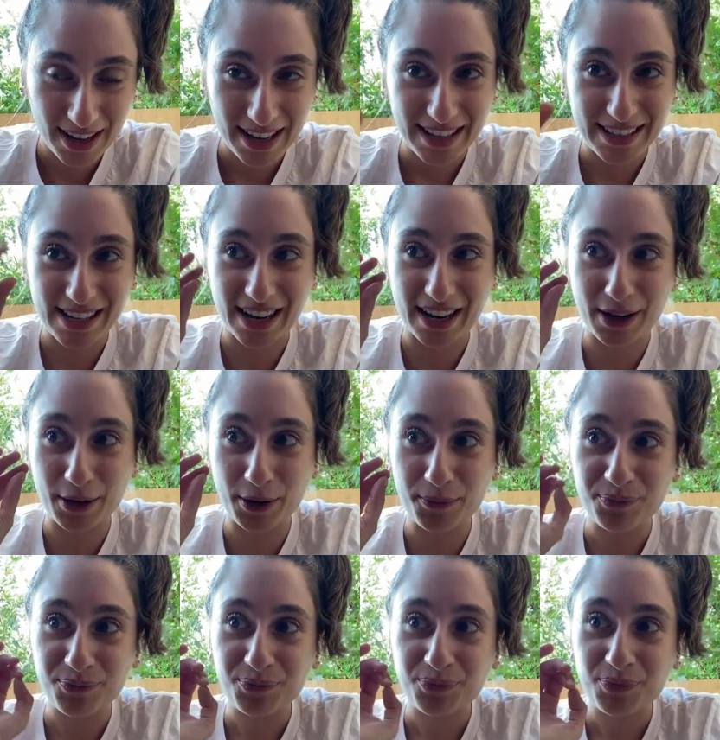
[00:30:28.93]
It's like a
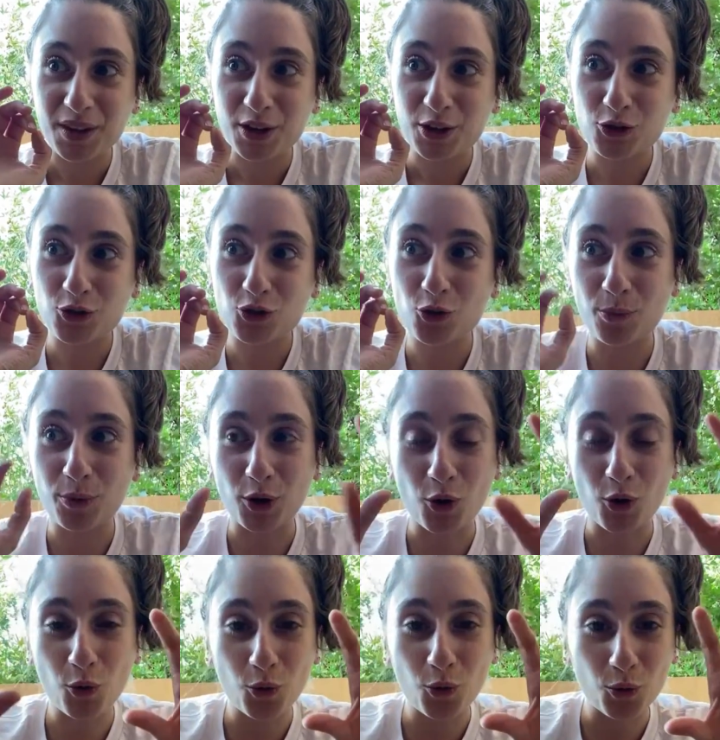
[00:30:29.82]
super
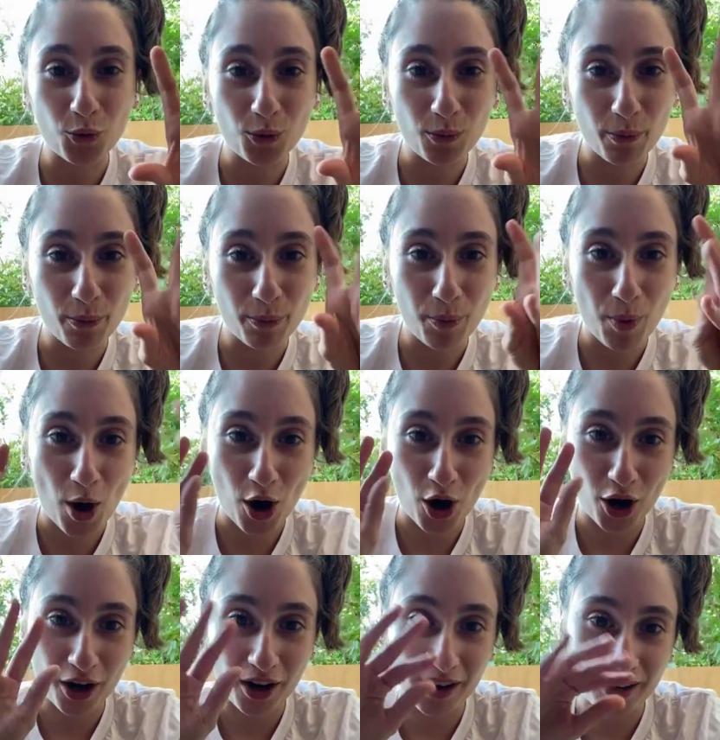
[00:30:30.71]
cool
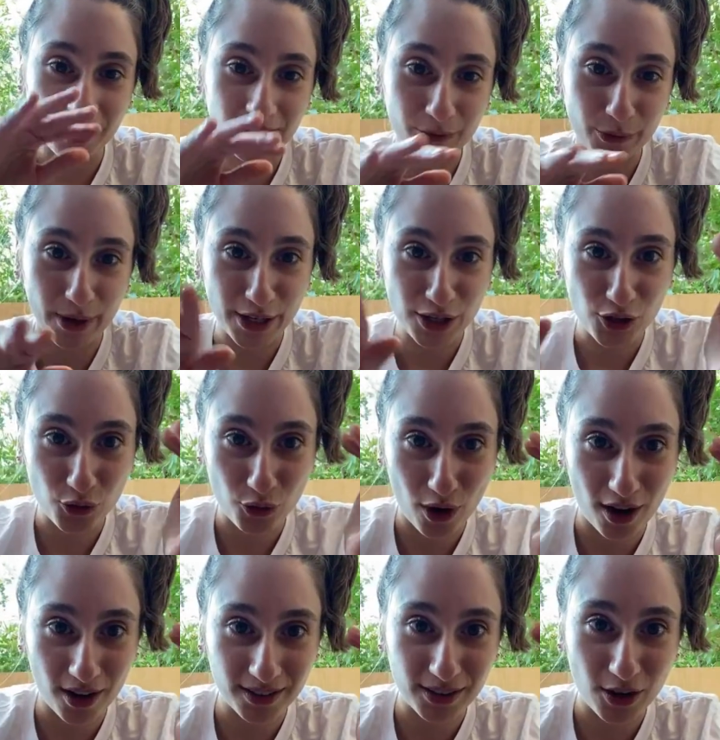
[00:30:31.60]
bar
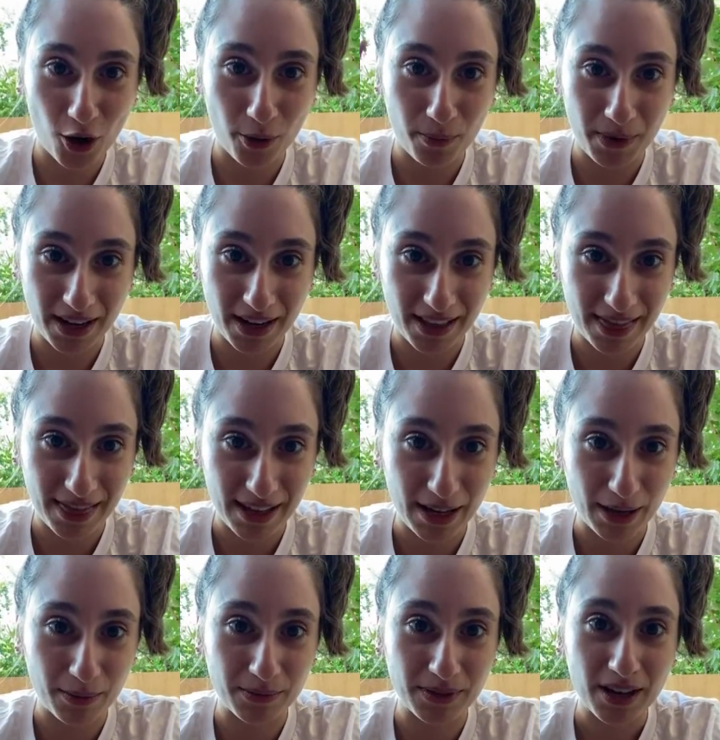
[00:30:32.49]
restaurant, Armenian
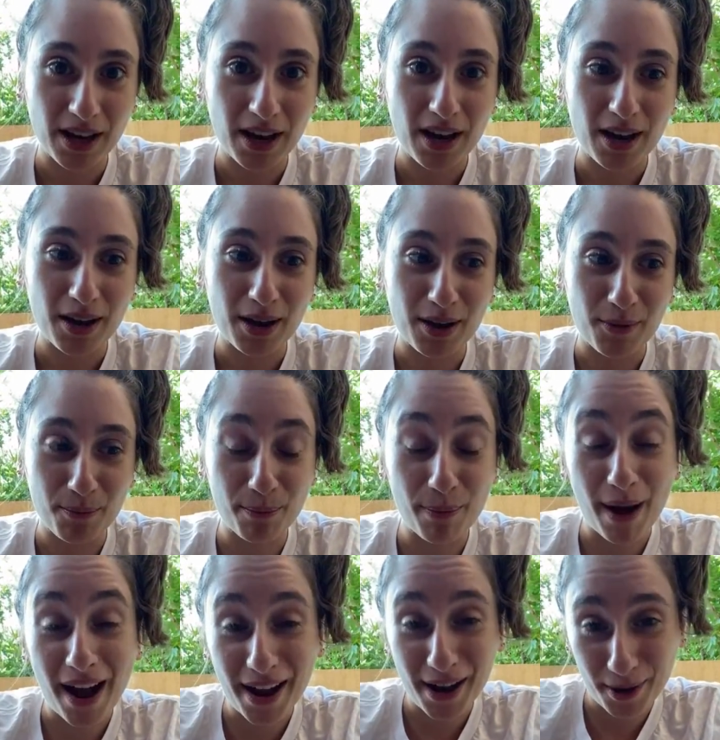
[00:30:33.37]
themed,
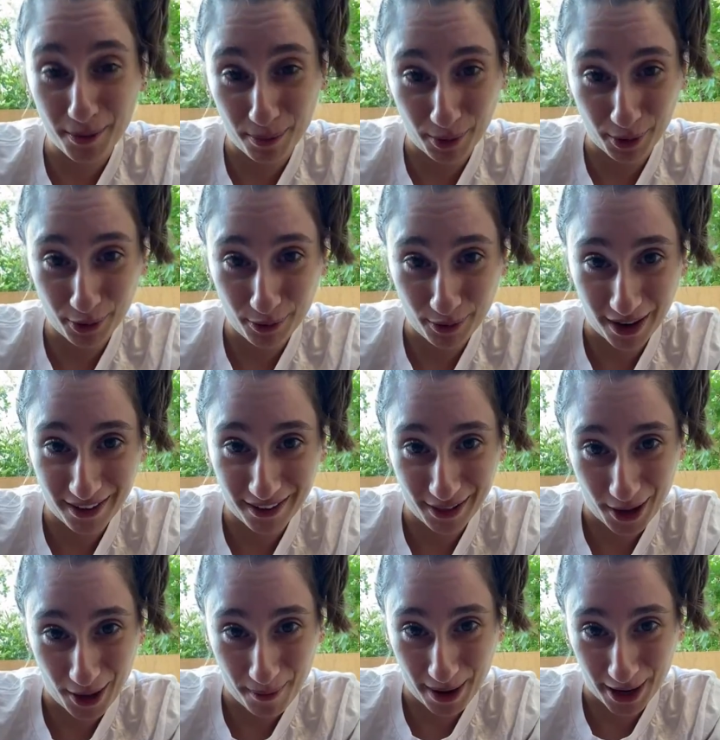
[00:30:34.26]
by a Birthright
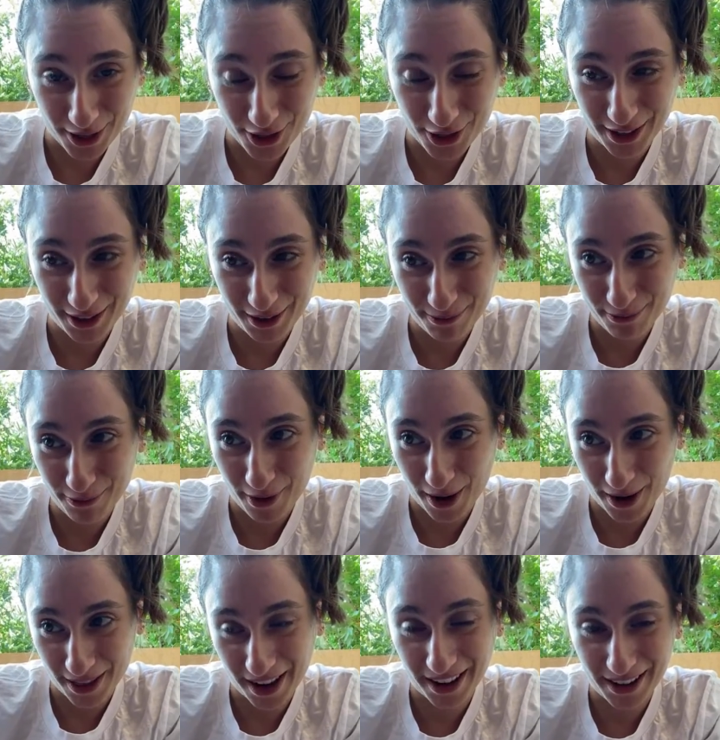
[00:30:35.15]
alum. Actually,
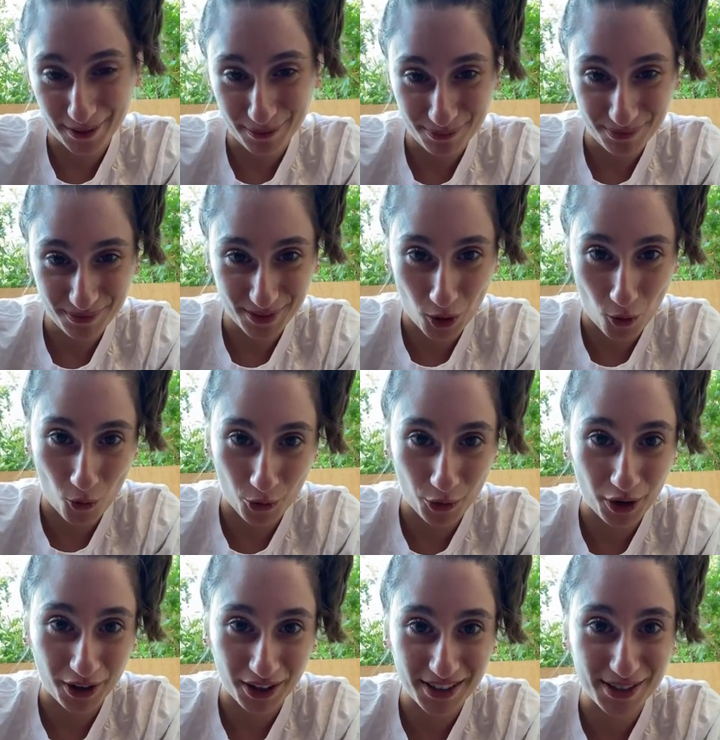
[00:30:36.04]
like the
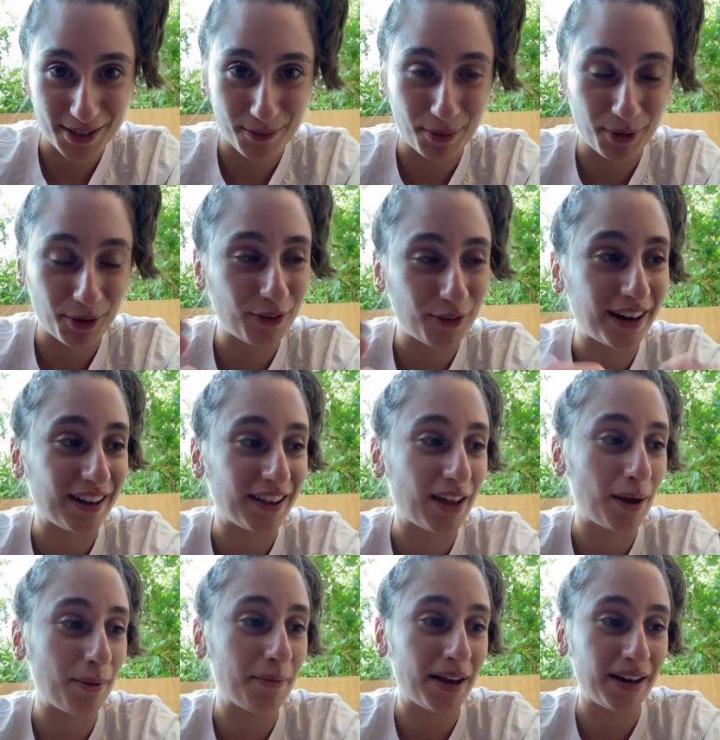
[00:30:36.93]
owner is a Birthright
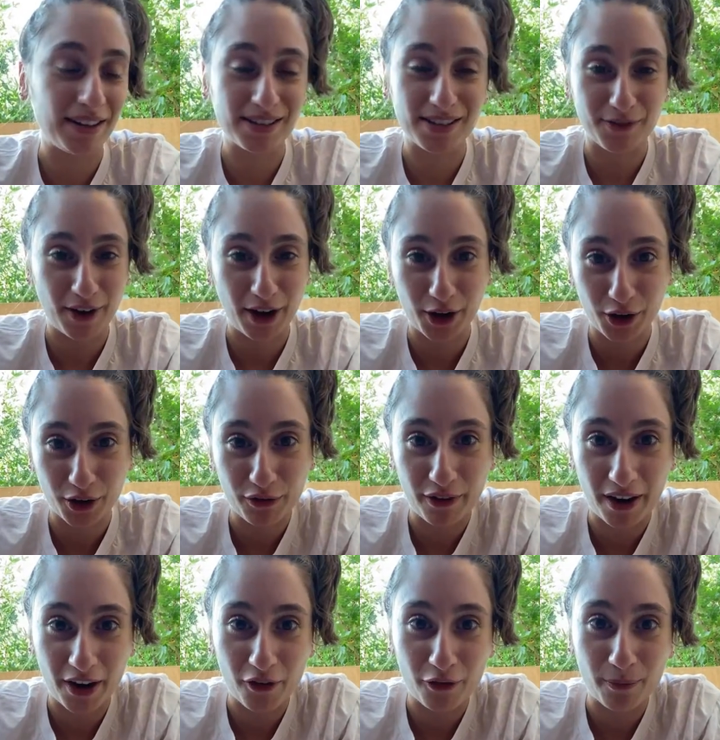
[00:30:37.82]
alum and he's a very good
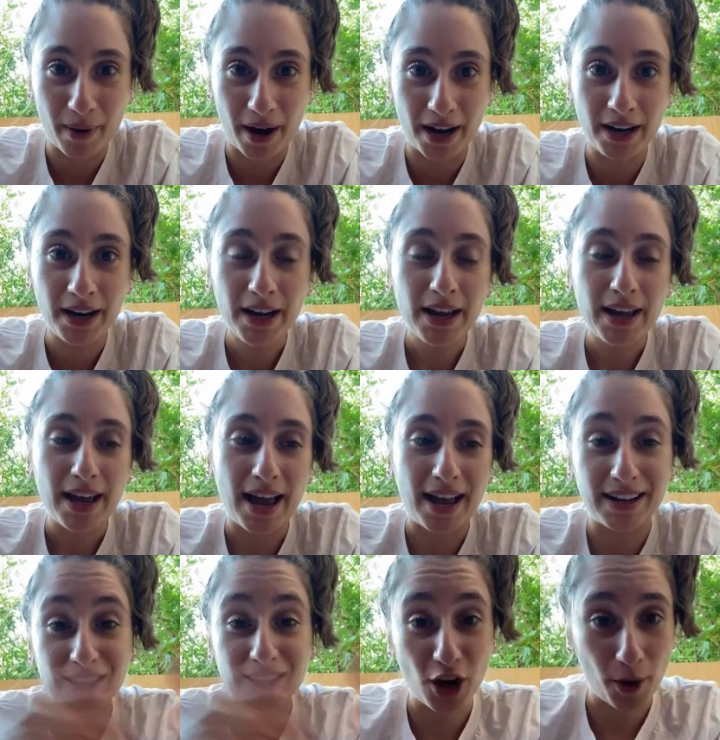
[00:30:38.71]
friend of mine, and
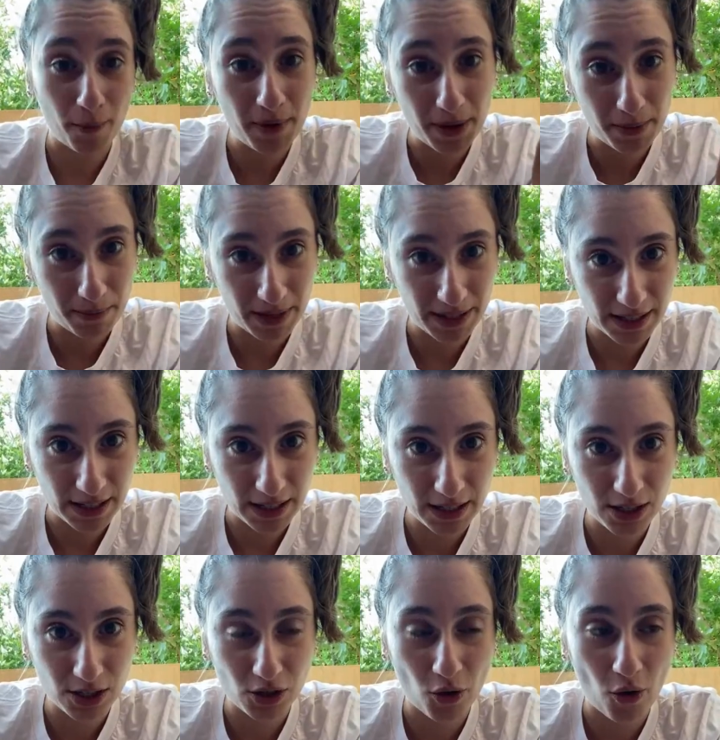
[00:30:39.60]
it's an Armenian business.
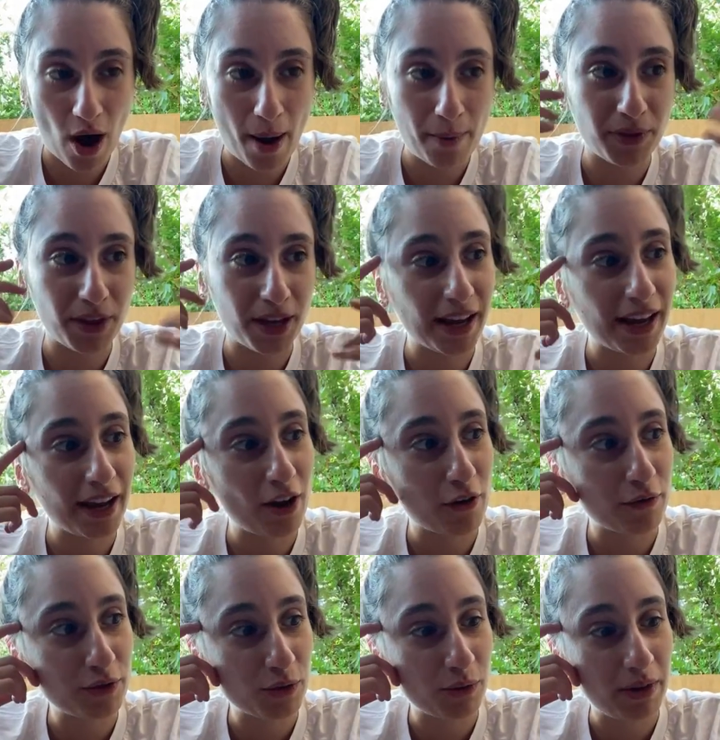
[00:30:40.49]
So I'm thinking
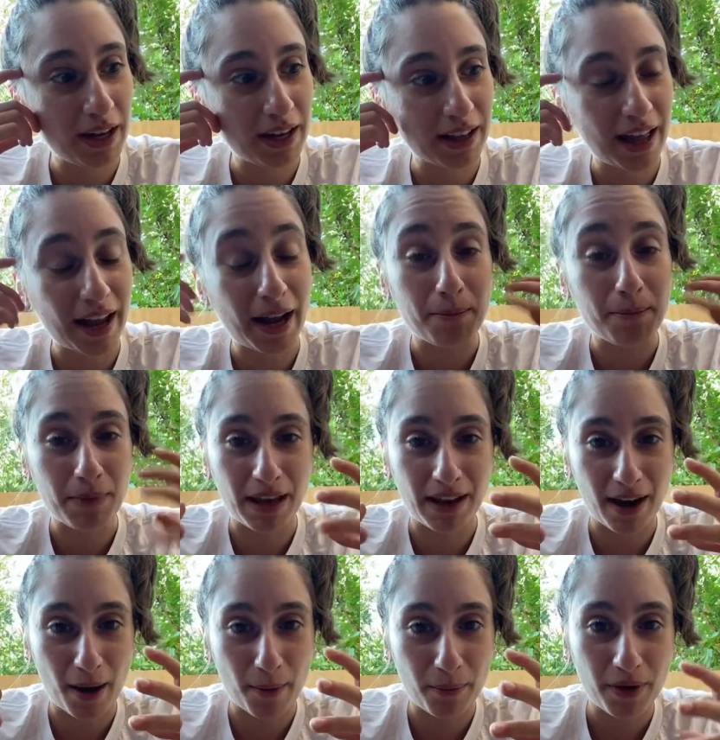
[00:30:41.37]
of doing like a
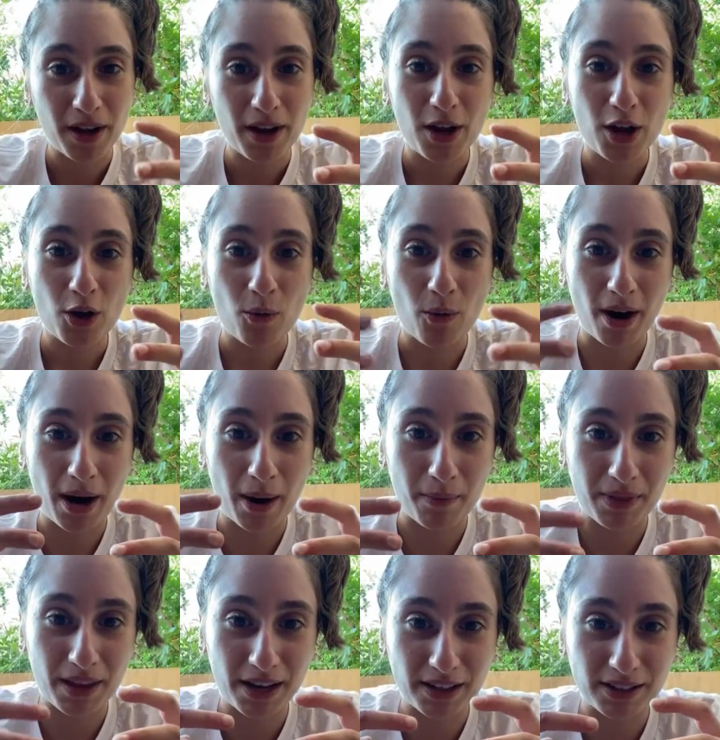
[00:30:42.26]
meetup when
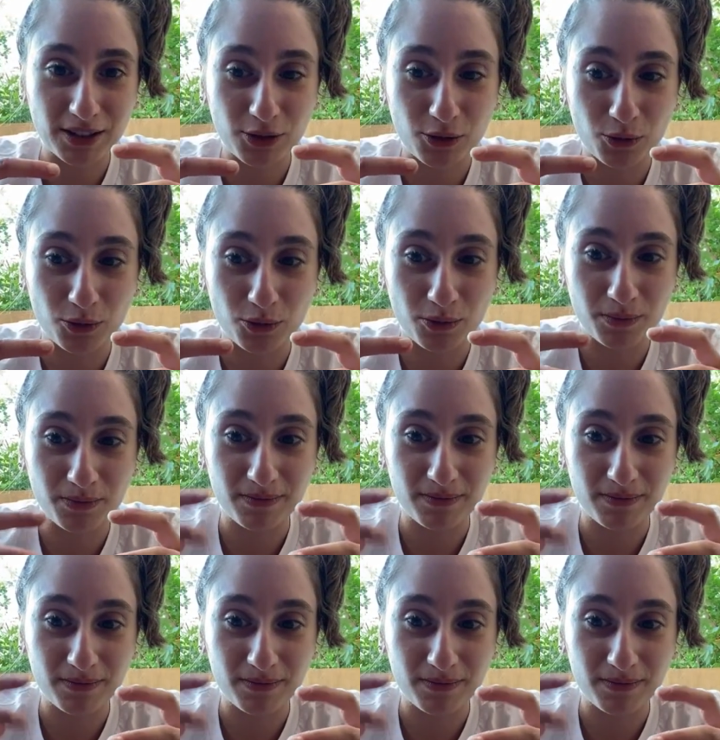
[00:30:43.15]
I'm there to